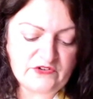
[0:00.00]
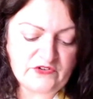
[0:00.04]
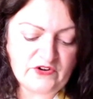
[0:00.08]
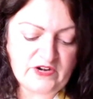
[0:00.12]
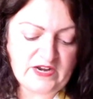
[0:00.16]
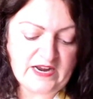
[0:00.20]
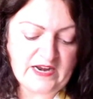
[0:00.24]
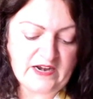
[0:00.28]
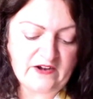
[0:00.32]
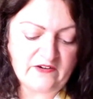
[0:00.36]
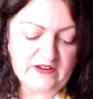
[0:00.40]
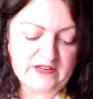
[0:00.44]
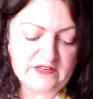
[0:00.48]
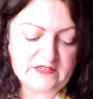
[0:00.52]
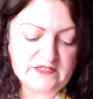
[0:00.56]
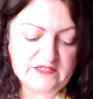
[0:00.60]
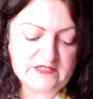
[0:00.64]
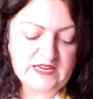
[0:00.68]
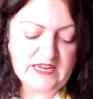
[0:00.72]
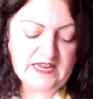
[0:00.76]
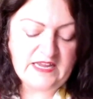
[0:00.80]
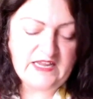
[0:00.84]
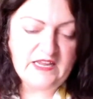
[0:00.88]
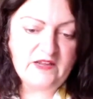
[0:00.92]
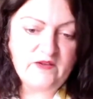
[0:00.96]
areas.
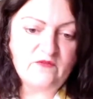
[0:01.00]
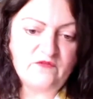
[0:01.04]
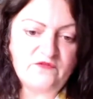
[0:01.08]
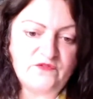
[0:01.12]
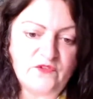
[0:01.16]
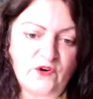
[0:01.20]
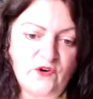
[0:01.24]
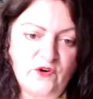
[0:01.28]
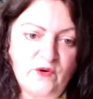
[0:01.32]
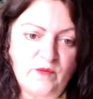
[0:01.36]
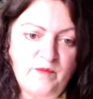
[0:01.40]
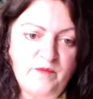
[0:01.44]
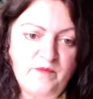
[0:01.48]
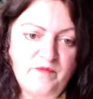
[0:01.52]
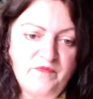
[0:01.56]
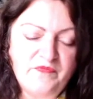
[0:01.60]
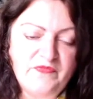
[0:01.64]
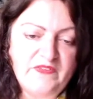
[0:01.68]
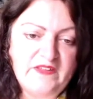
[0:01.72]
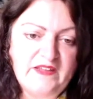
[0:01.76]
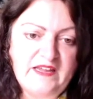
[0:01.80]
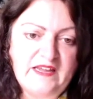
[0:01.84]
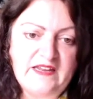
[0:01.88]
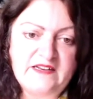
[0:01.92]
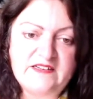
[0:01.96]
From
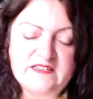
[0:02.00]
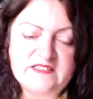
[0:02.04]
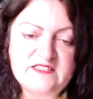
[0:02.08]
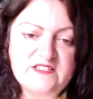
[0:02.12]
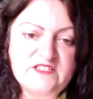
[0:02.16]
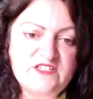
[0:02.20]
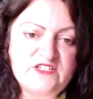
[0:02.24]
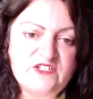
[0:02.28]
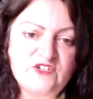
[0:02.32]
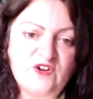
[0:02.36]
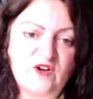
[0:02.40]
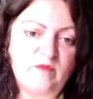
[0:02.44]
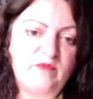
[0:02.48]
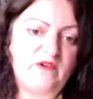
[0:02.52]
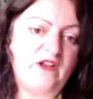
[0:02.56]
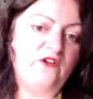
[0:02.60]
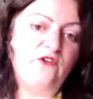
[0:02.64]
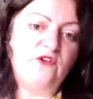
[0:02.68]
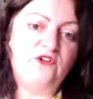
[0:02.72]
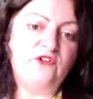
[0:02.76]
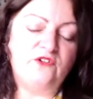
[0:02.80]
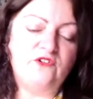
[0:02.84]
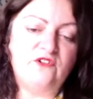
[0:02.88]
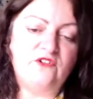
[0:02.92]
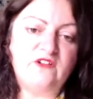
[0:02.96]
it doesn't stop
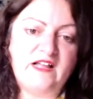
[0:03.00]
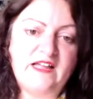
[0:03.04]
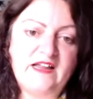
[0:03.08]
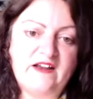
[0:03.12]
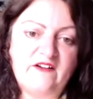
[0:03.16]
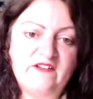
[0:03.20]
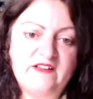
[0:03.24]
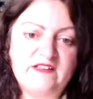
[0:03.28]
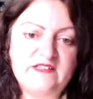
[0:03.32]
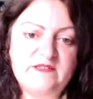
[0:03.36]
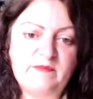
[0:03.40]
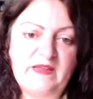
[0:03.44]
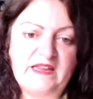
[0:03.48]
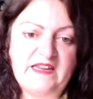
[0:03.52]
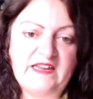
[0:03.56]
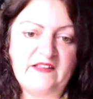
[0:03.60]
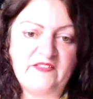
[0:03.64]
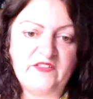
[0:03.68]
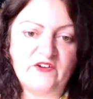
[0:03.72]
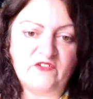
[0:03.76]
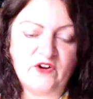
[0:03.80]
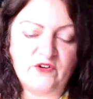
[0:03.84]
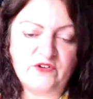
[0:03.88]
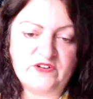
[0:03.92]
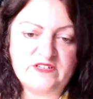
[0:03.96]
local areas making
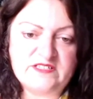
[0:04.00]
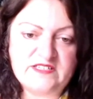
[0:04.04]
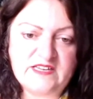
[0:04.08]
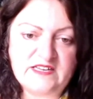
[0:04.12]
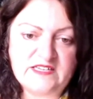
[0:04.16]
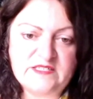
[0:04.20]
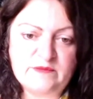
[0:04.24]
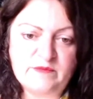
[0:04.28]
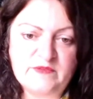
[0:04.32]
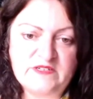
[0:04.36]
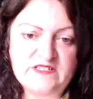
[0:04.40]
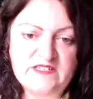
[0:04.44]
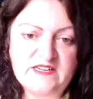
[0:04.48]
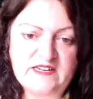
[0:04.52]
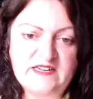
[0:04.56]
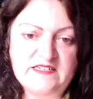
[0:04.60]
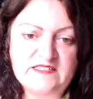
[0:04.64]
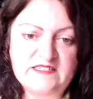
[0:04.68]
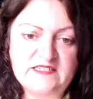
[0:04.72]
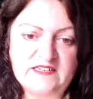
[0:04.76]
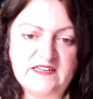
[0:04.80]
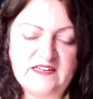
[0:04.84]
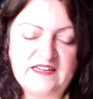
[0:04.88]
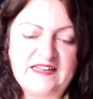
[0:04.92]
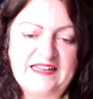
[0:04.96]
their own assessment
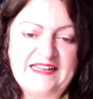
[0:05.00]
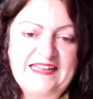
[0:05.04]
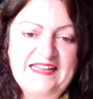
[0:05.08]
data.